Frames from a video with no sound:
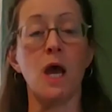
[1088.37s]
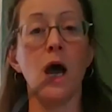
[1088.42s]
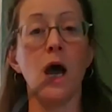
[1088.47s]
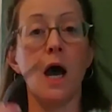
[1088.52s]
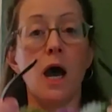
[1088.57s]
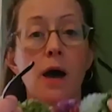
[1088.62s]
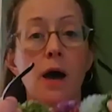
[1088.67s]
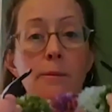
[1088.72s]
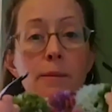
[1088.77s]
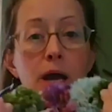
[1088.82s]

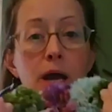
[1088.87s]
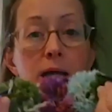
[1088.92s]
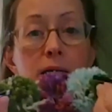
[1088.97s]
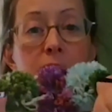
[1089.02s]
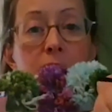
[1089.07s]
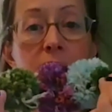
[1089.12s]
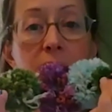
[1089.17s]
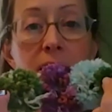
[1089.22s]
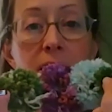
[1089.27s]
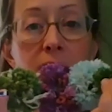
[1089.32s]

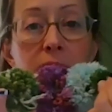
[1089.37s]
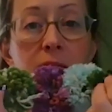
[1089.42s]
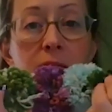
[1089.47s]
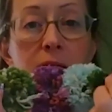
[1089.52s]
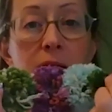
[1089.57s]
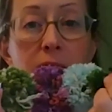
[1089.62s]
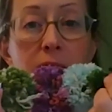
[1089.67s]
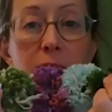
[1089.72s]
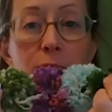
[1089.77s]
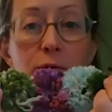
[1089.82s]
Again,
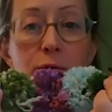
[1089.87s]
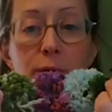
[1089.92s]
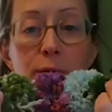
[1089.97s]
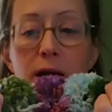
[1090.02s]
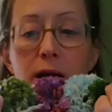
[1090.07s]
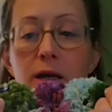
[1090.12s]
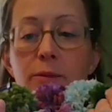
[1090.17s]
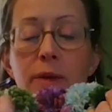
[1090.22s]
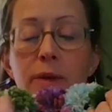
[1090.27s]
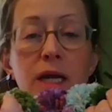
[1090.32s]
I would
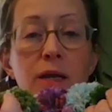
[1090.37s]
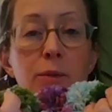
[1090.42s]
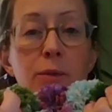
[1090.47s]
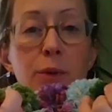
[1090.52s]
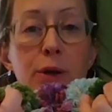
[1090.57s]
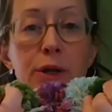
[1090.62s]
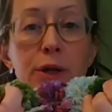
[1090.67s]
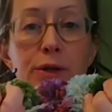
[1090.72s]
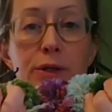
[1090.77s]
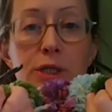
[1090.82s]
recommend
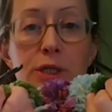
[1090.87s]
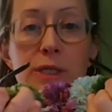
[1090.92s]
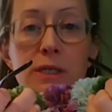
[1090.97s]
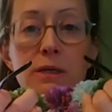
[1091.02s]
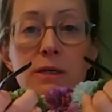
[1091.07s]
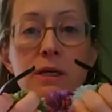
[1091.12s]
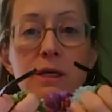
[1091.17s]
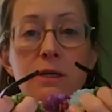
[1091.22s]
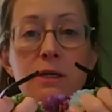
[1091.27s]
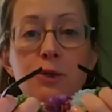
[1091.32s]
putting just a
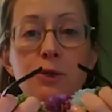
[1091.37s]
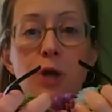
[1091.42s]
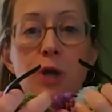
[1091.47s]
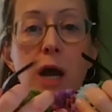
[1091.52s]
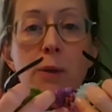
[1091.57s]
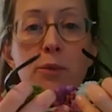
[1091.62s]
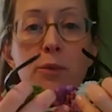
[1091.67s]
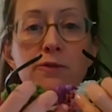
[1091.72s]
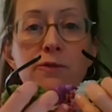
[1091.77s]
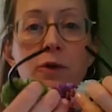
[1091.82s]
little
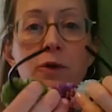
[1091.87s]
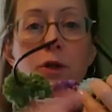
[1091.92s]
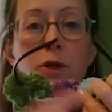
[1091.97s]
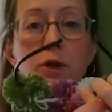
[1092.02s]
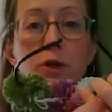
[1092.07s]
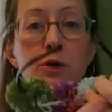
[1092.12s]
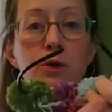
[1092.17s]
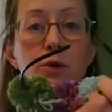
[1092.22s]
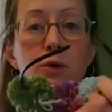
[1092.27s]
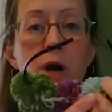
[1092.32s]
drop of
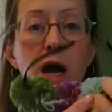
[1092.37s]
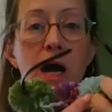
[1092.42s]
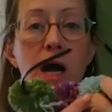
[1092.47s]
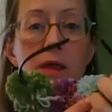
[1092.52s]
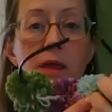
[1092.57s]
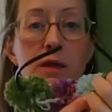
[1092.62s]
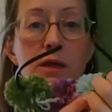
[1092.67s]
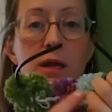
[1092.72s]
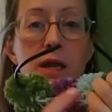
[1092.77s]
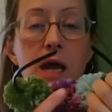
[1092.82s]
glue
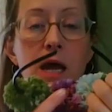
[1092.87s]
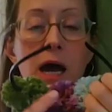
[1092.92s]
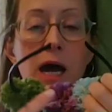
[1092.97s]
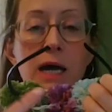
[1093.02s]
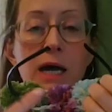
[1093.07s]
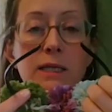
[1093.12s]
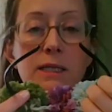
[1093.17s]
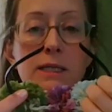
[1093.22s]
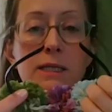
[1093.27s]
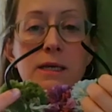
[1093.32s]
on the
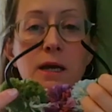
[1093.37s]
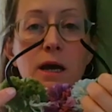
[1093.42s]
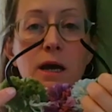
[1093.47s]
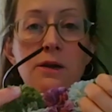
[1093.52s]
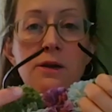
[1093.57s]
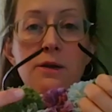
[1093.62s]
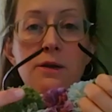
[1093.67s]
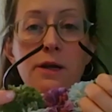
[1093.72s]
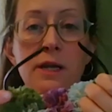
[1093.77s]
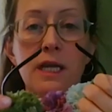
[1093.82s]
knots
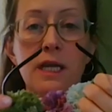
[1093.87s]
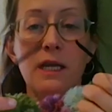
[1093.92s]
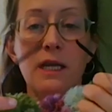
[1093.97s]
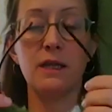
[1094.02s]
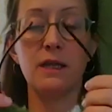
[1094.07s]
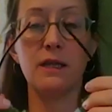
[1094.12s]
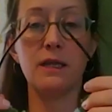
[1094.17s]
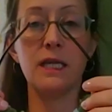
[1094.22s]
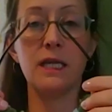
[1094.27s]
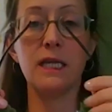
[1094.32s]
underneath
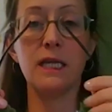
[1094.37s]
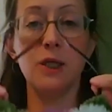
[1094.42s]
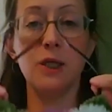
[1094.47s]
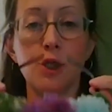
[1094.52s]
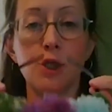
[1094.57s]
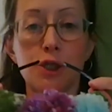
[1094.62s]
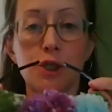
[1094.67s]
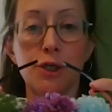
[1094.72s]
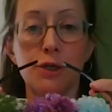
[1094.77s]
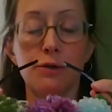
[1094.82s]

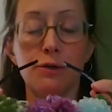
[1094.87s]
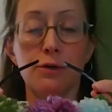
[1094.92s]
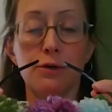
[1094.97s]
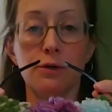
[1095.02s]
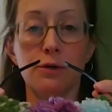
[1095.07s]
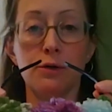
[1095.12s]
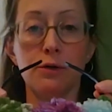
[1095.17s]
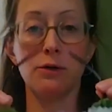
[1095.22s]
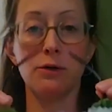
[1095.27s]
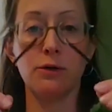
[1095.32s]
each
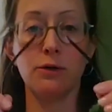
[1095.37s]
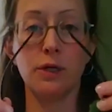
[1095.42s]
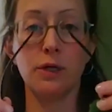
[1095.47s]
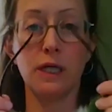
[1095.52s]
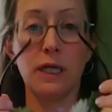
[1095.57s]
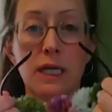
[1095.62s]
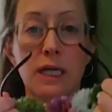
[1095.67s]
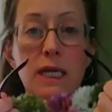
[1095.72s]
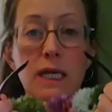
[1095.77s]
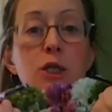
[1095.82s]

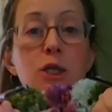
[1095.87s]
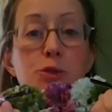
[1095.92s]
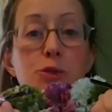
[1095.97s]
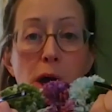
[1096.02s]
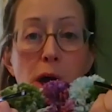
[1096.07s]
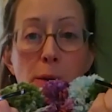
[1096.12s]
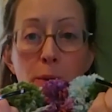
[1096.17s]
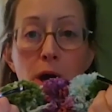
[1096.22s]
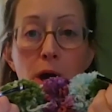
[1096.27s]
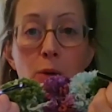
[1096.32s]

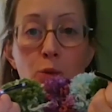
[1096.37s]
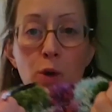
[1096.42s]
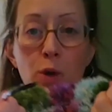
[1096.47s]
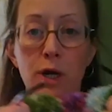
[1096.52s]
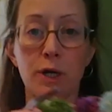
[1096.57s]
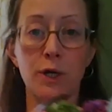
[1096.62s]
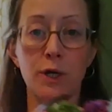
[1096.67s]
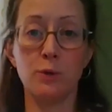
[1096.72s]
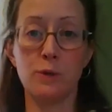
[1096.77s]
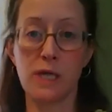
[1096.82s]
pom-pom
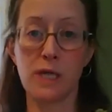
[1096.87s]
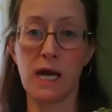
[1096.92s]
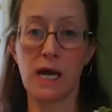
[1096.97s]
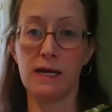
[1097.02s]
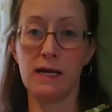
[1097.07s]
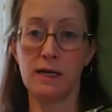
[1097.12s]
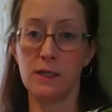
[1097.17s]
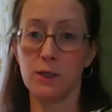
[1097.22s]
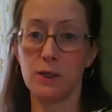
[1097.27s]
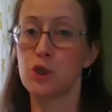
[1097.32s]
where you
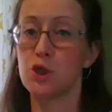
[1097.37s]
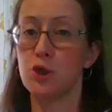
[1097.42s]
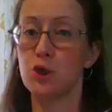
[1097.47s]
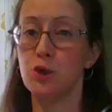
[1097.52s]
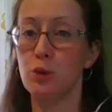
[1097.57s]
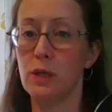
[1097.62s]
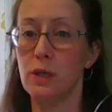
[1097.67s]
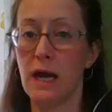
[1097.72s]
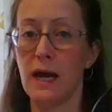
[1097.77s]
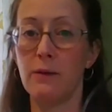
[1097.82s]
tied it
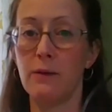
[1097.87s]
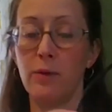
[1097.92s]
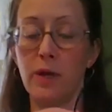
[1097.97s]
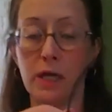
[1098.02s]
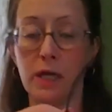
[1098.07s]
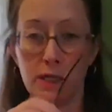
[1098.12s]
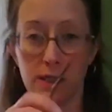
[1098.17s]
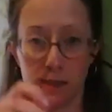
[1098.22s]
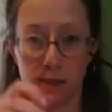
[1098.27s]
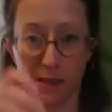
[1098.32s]
to the
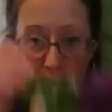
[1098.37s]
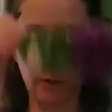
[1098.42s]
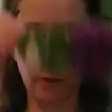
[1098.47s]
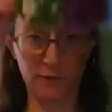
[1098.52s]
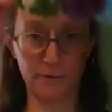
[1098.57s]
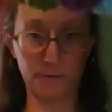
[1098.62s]
headband itself.